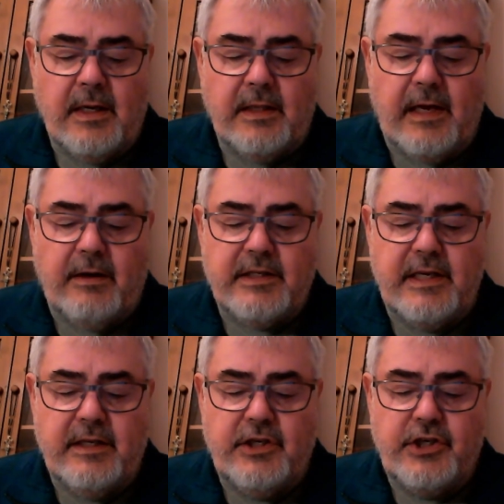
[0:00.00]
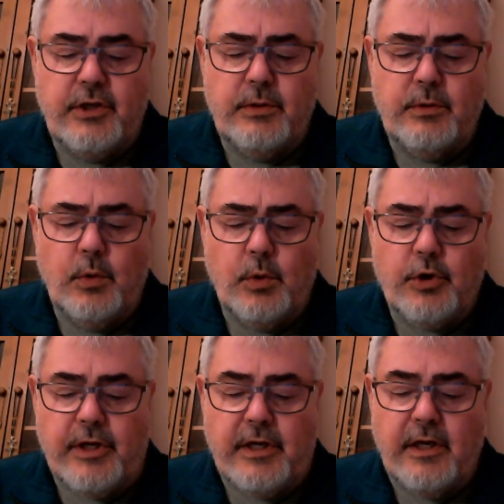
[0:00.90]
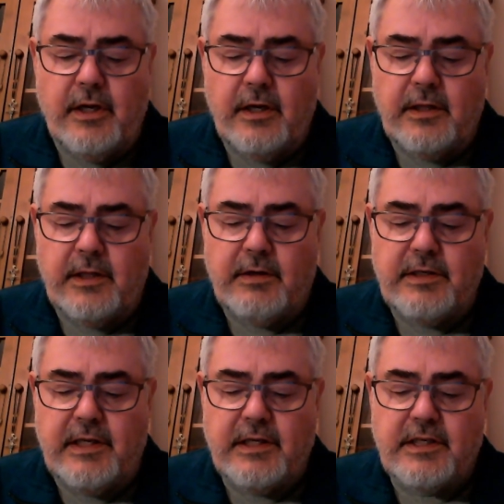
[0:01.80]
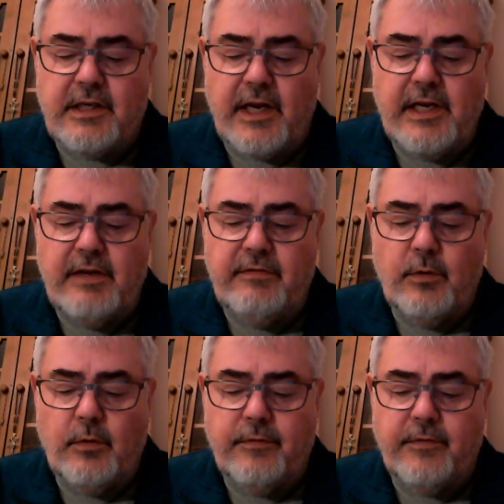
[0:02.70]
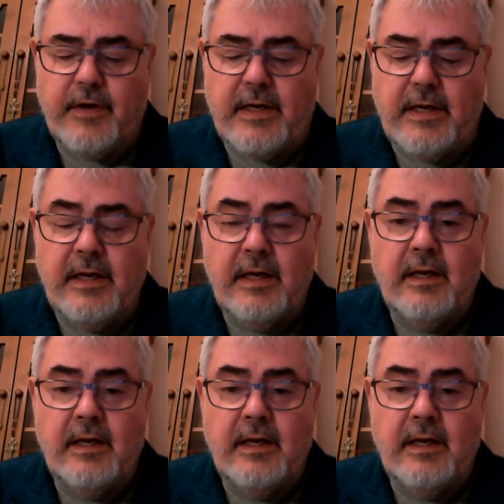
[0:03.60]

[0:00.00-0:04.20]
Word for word: There is neither Jew nor Greek, there is neither slave nor free,